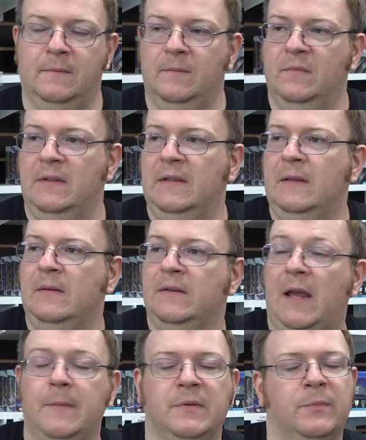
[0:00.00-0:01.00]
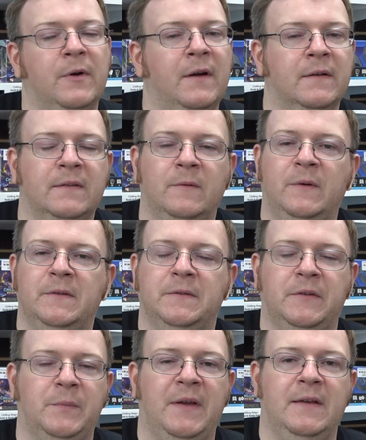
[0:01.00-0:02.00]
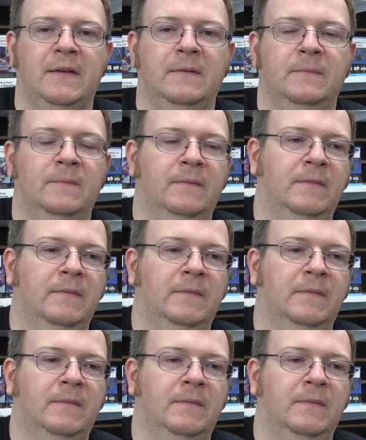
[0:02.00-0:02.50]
The types of products that Wizards is making